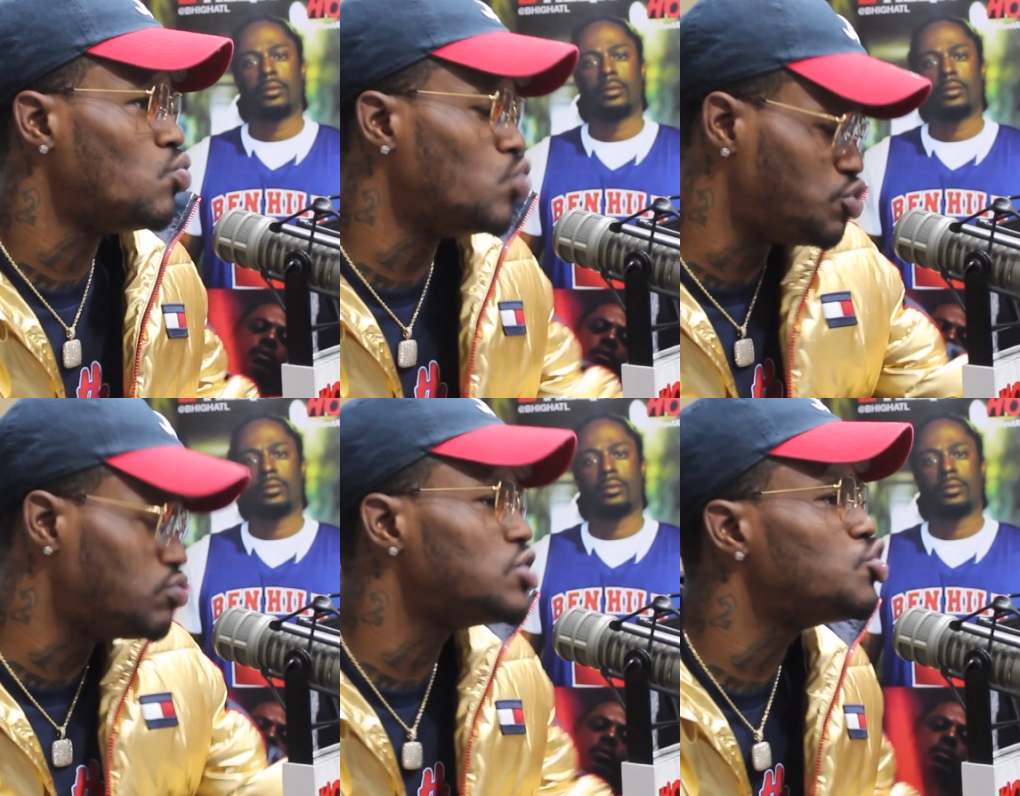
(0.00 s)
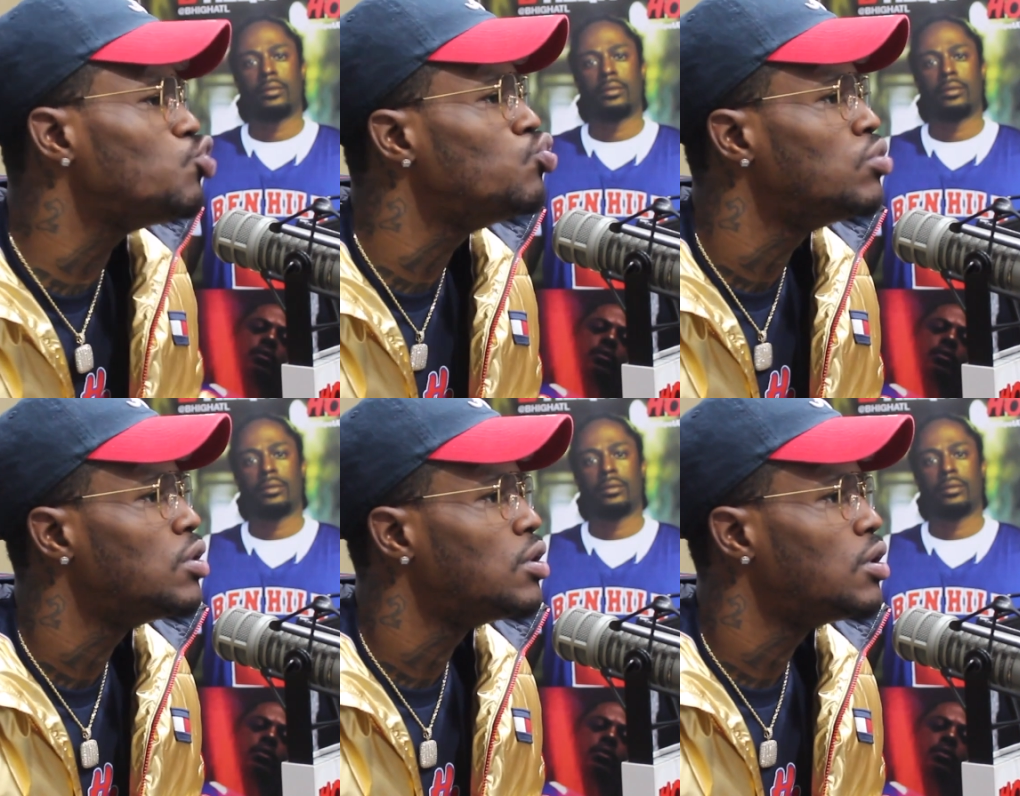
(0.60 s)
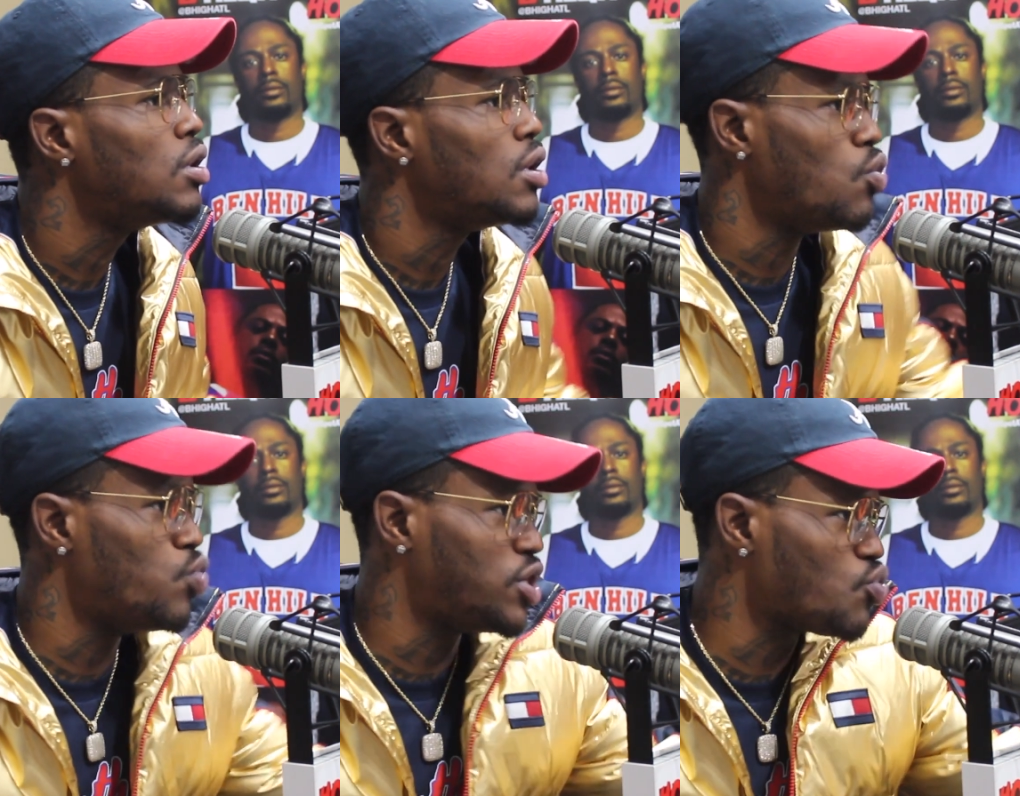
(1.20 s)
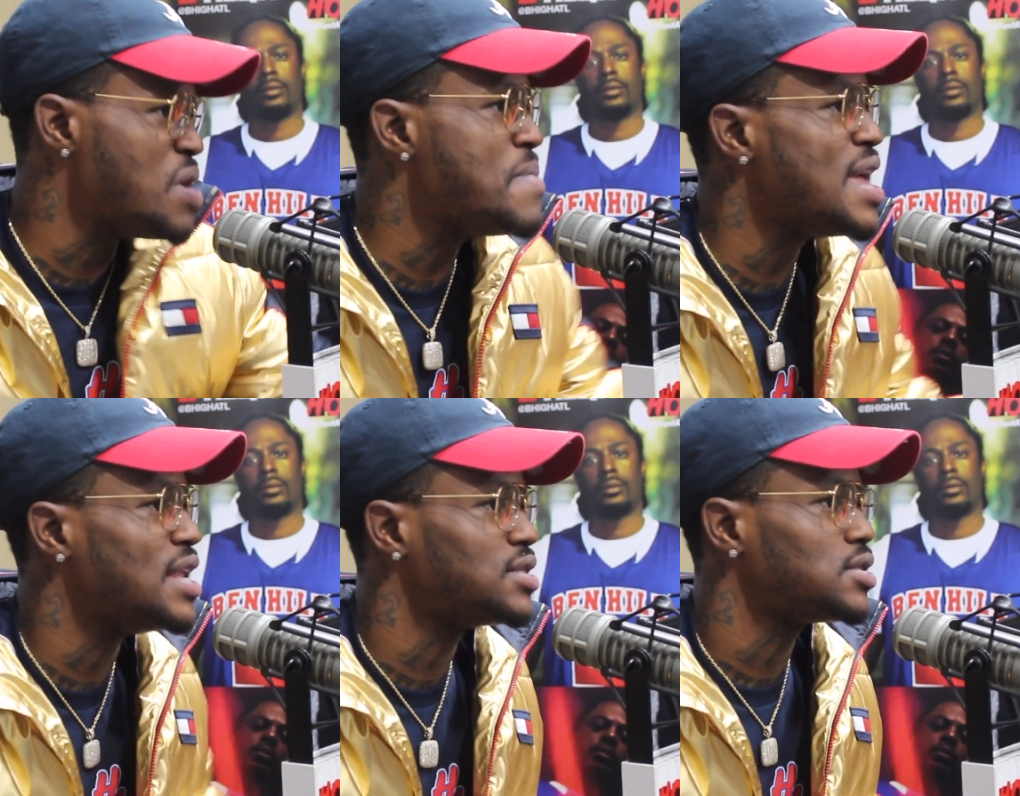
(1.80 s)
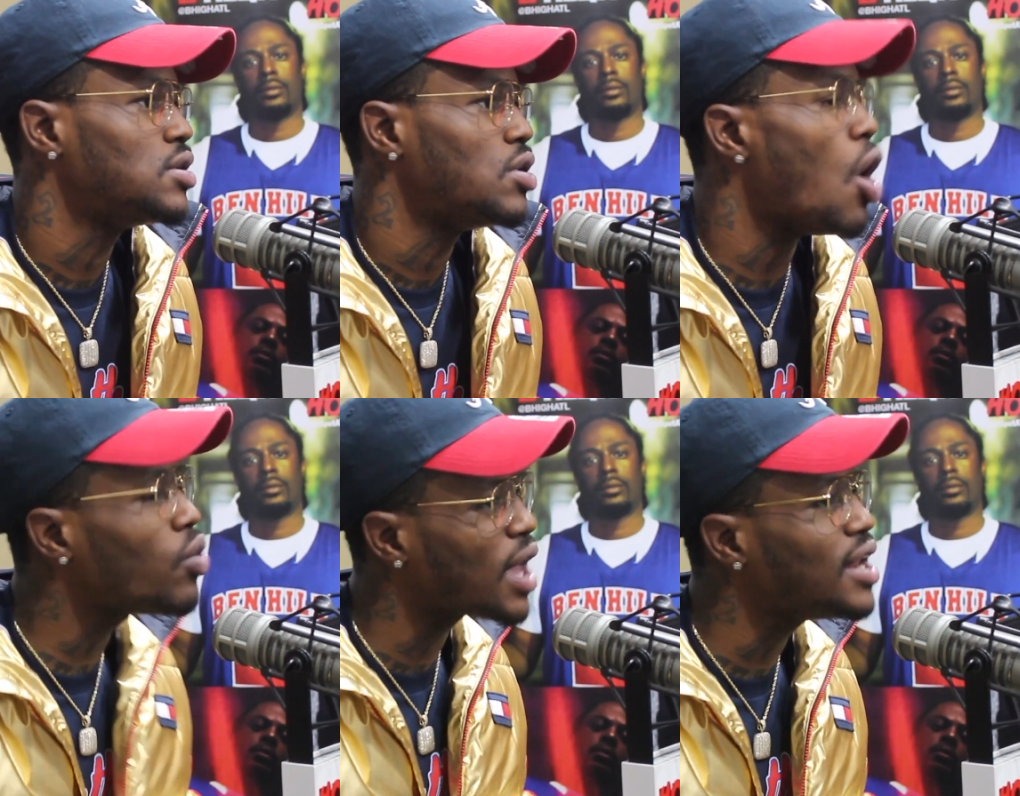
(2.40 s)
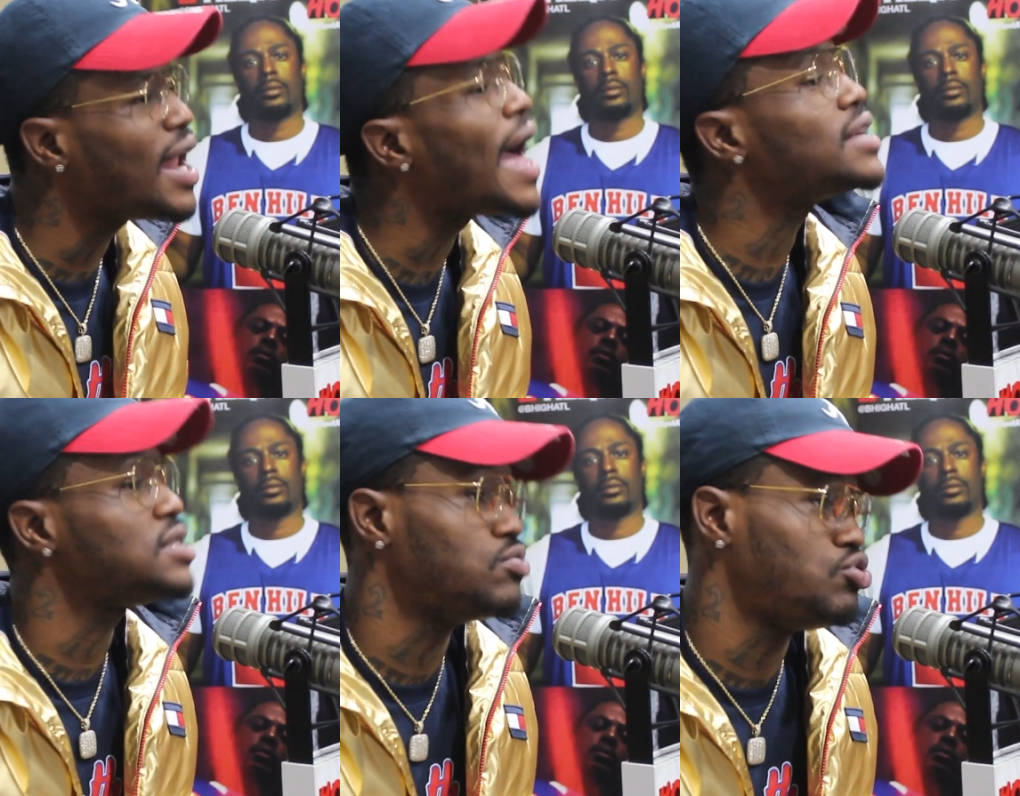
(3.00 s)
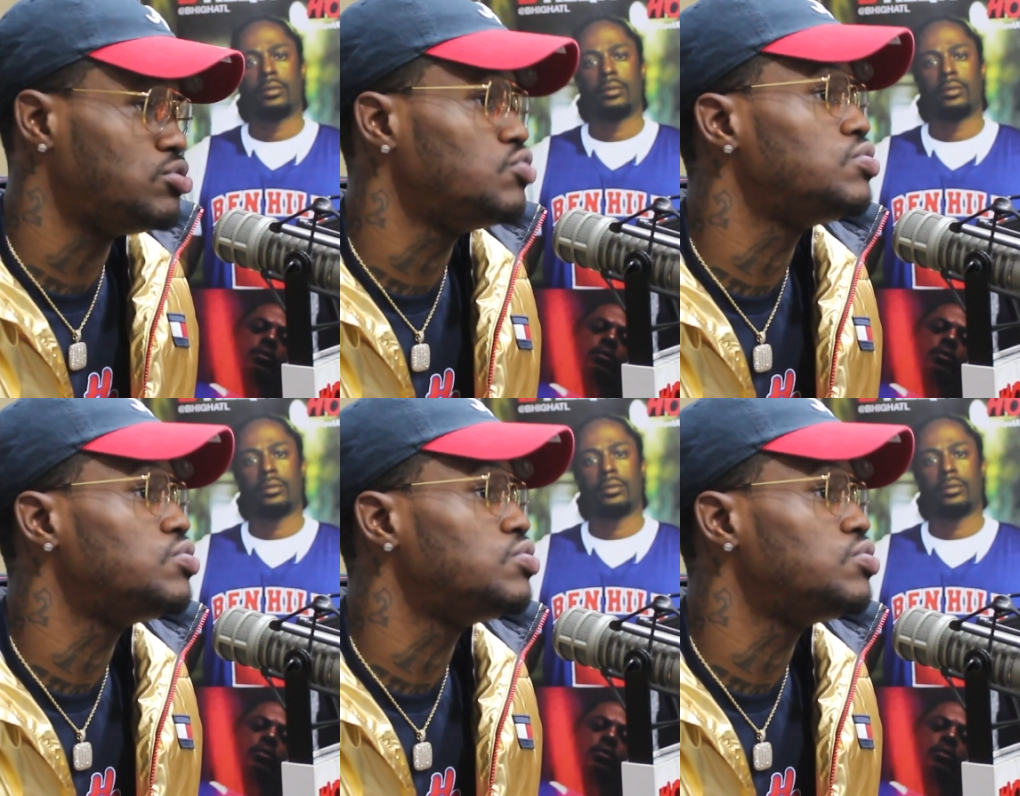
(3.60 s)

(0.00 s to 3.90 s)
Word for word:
Speaker 1: what you could do Ooh. with three minutes. Okay, now I see what you can